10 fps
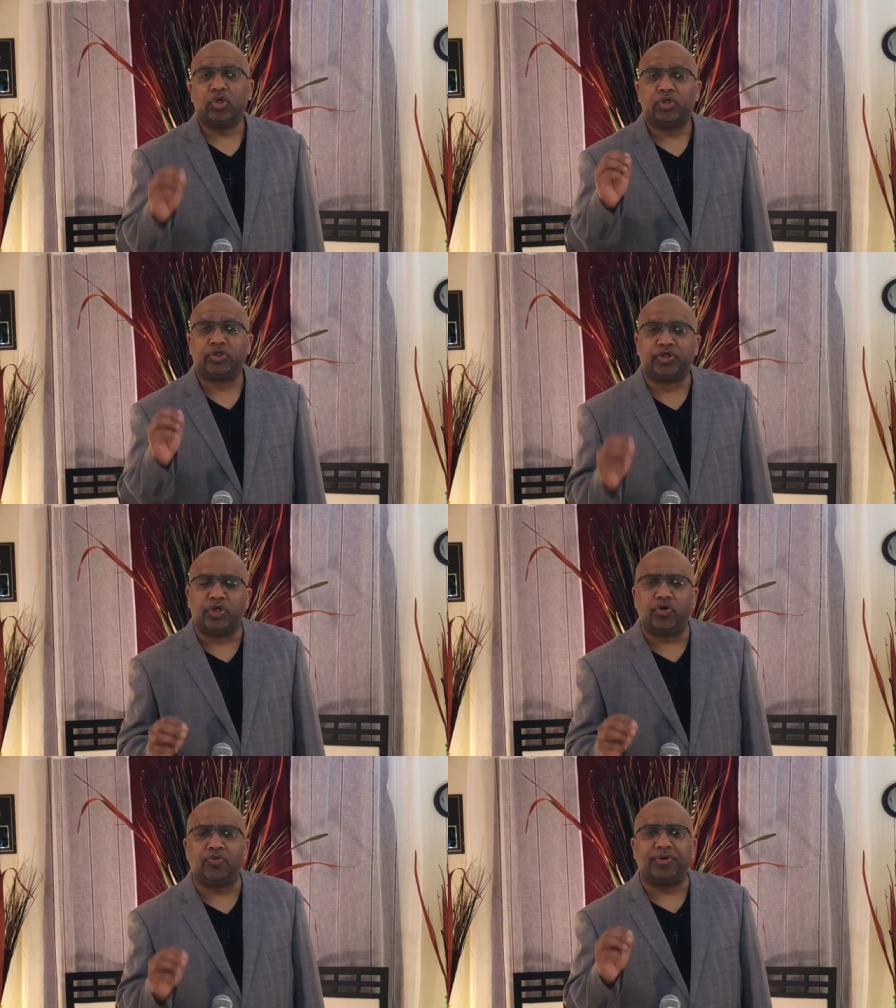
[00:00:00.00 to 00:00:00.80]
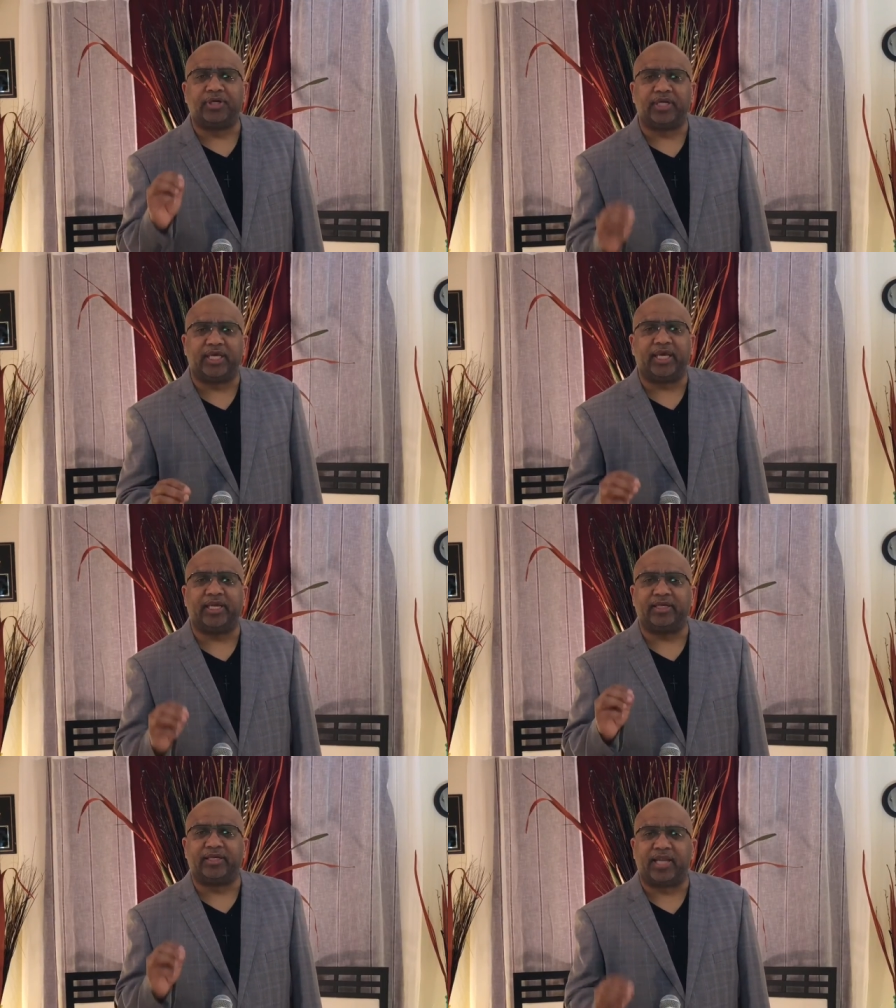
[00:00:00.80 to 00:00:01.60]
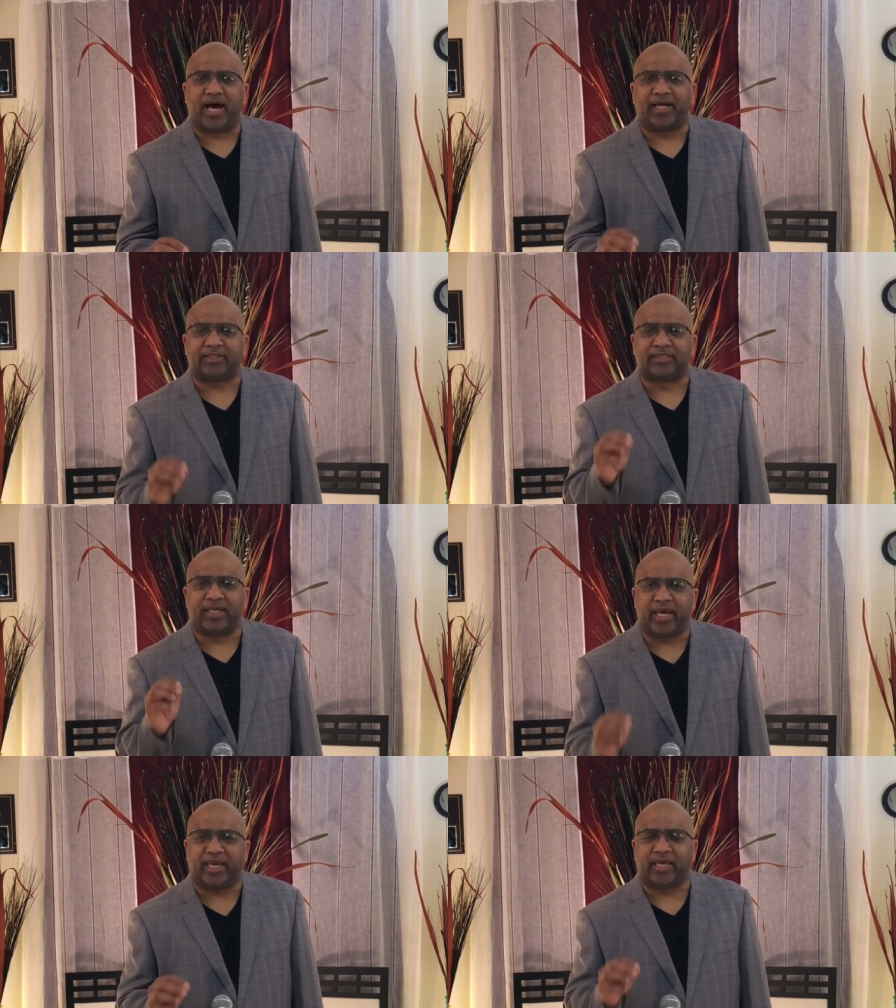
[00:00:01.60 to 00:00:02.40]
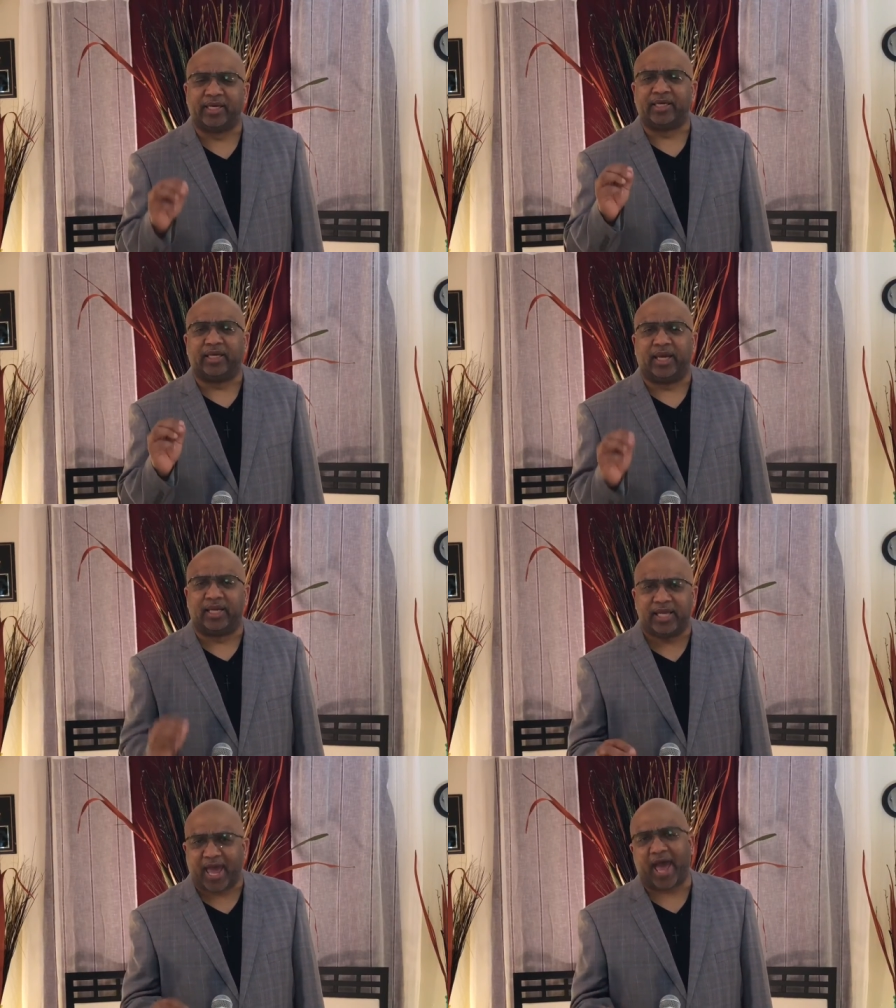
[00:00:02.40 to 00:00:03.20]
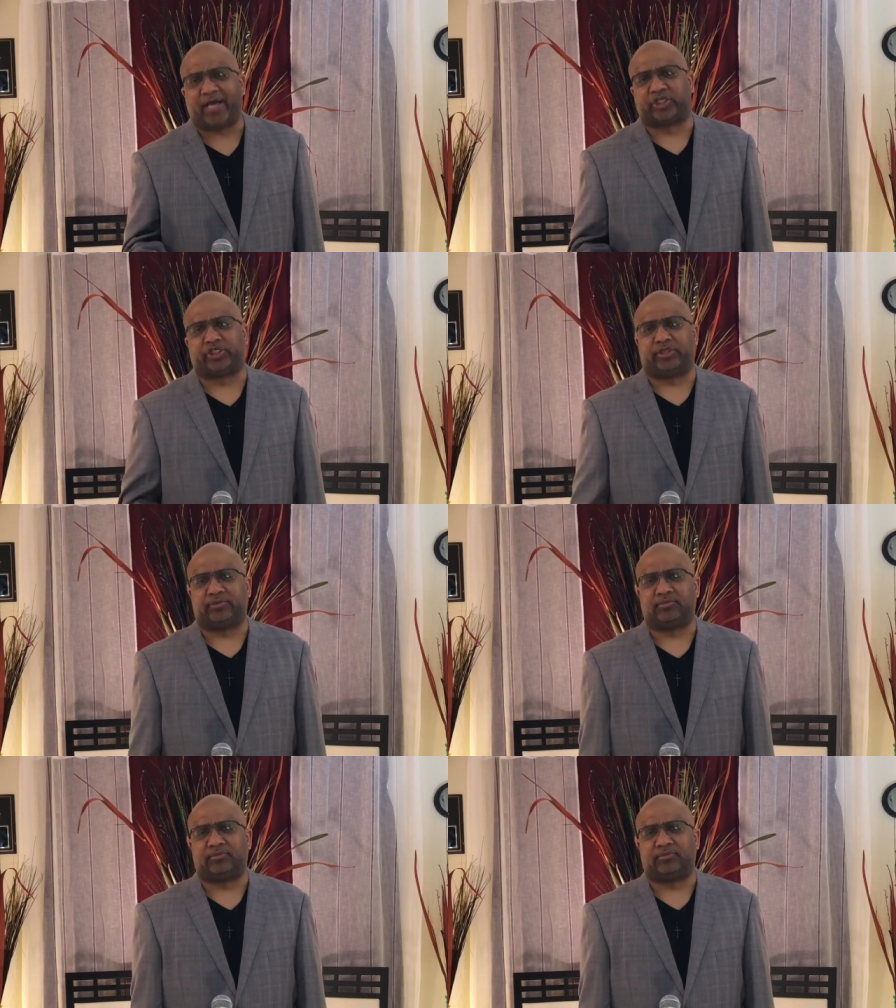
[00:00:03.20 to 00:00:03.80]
you need not take any action,